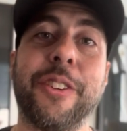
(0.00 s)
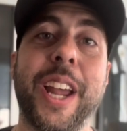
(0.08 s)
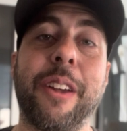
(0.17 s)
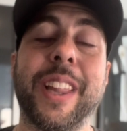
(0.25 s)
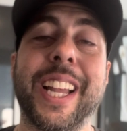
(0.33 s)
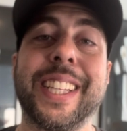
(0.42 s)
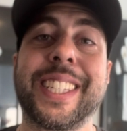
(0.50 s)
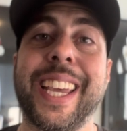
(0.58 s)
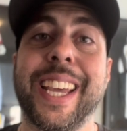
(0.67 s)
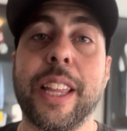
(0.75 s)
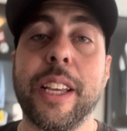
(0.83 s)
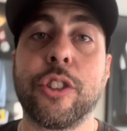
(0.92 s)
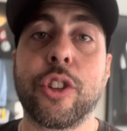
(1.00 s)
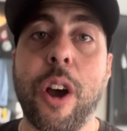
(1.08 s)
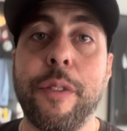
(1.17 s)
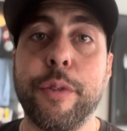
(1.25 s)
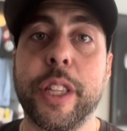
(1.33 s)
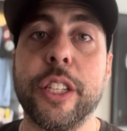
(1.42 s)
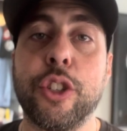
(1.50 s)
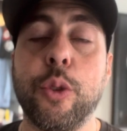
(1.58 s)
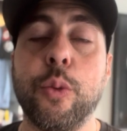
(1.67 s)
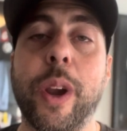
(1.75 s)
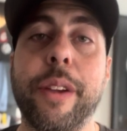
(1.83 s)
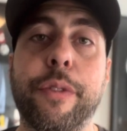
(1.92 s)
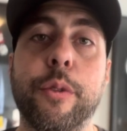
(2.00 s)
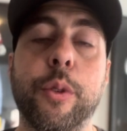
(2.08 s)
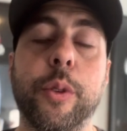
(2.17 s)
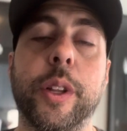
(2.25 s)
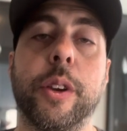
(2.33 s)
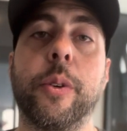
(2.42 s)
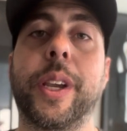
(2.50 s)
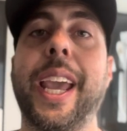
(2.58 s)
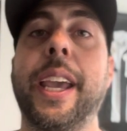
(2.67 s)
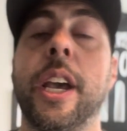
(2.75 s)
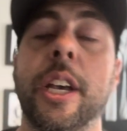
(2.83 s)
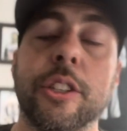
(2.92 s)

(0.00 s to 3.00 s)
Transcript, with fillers: Now let's kick things off with this UEFA ruling, okay?